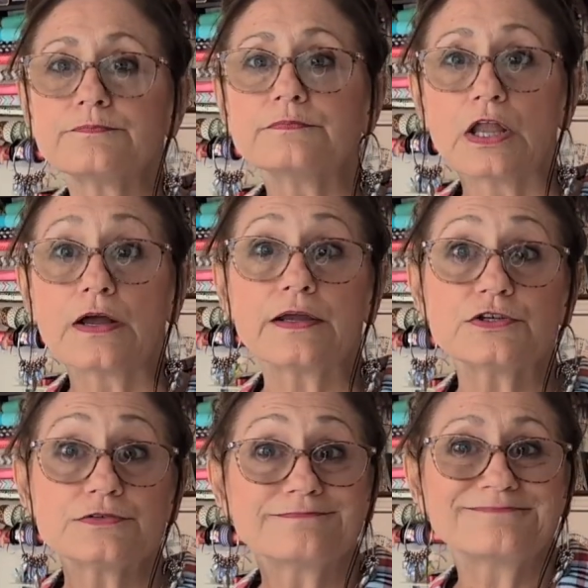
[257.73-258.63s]

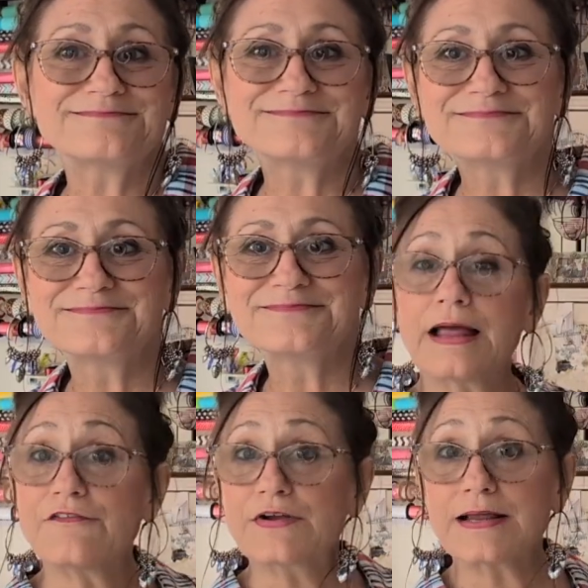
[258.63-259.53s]
luggage. And
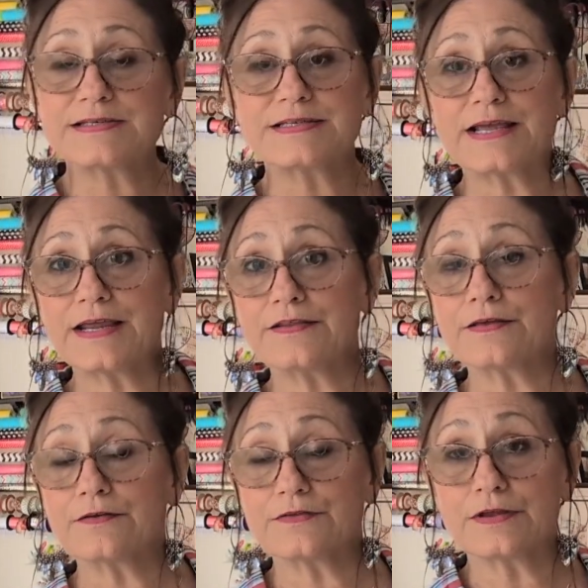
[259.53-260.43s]
I forgot to tell you
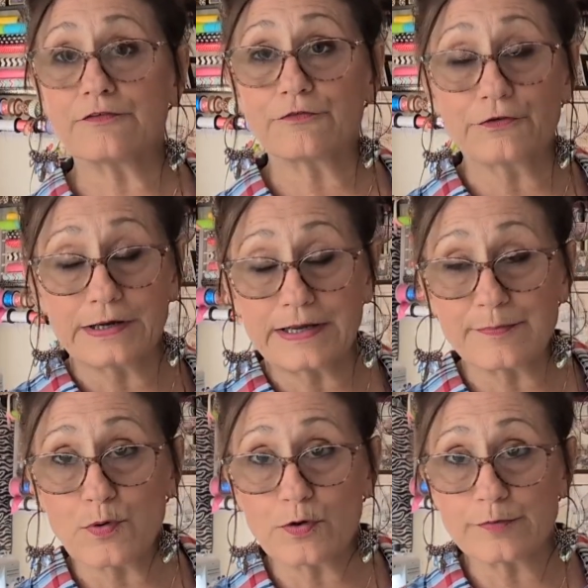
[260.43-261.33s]
the really
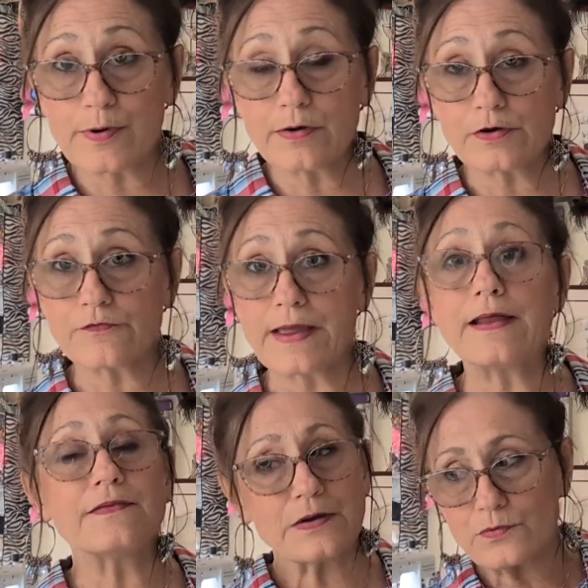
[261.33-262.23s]
important part on
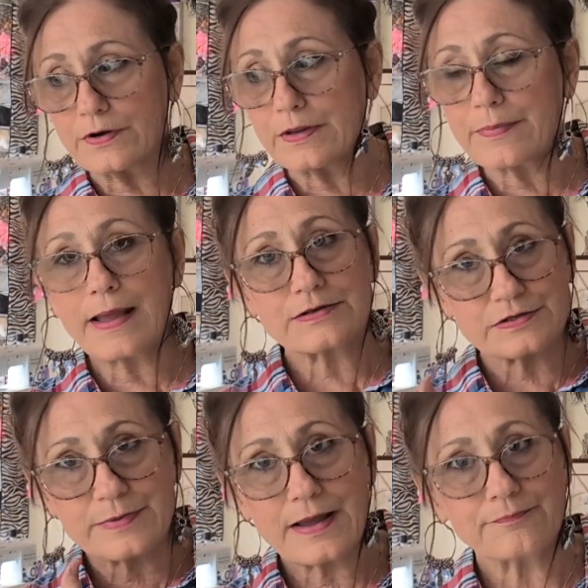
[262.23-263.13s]
that, and then we'll get back
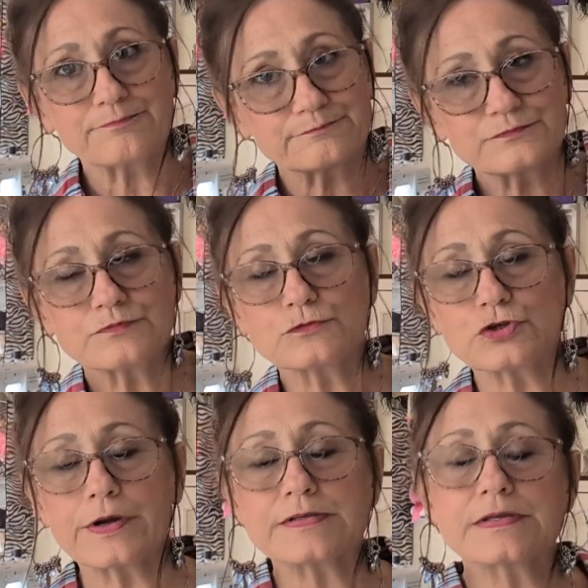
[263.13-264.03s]
to my
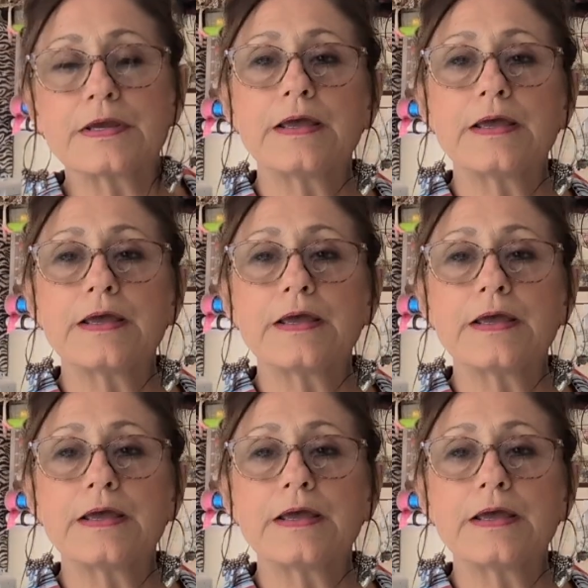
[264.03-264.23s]
dress.